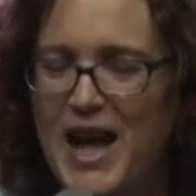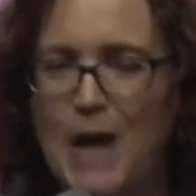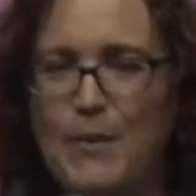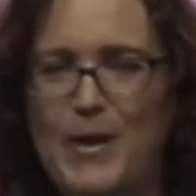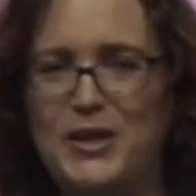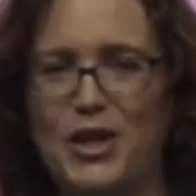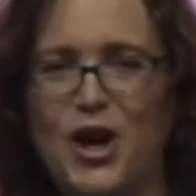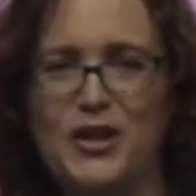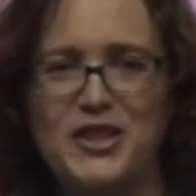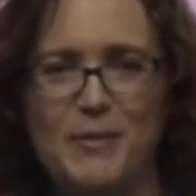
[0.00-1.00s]
I'm about to
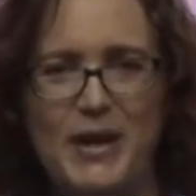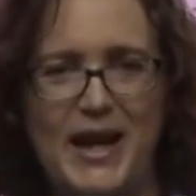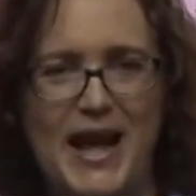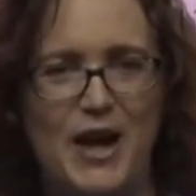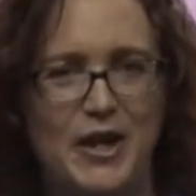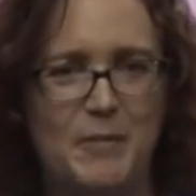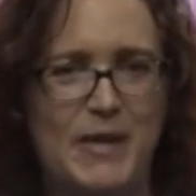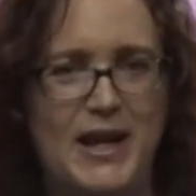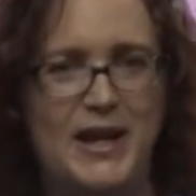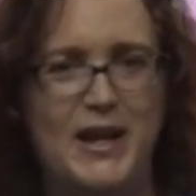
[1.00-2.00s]
call somebody out in a
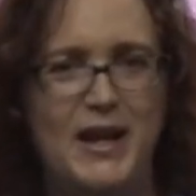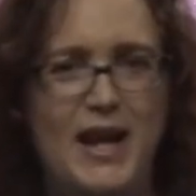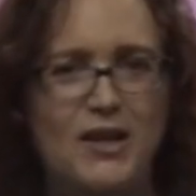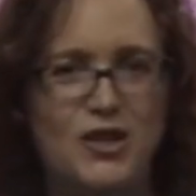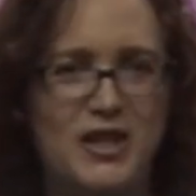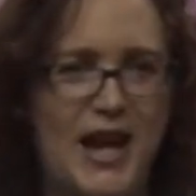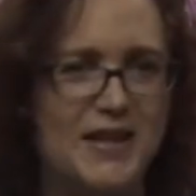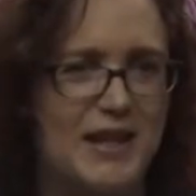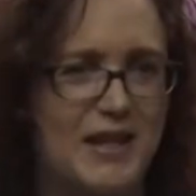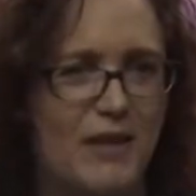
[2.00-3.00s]
minute and just
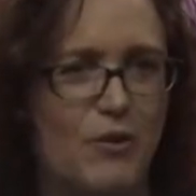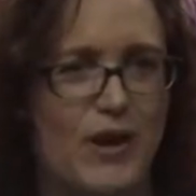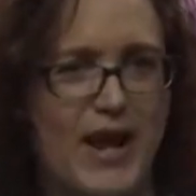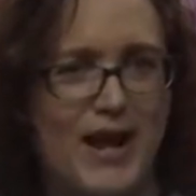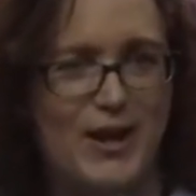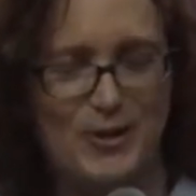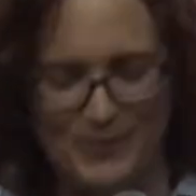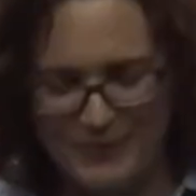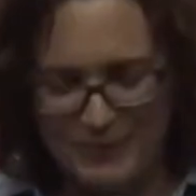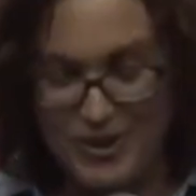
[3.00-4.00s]
cast that devil right out of you.
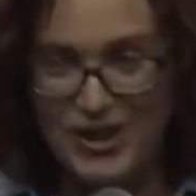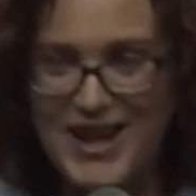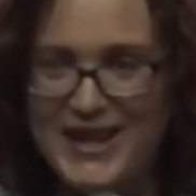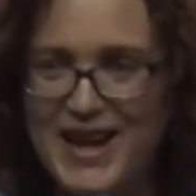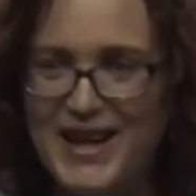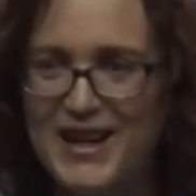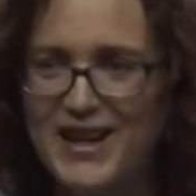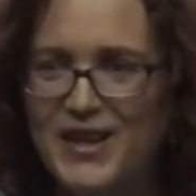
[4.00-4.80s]
Would you like that?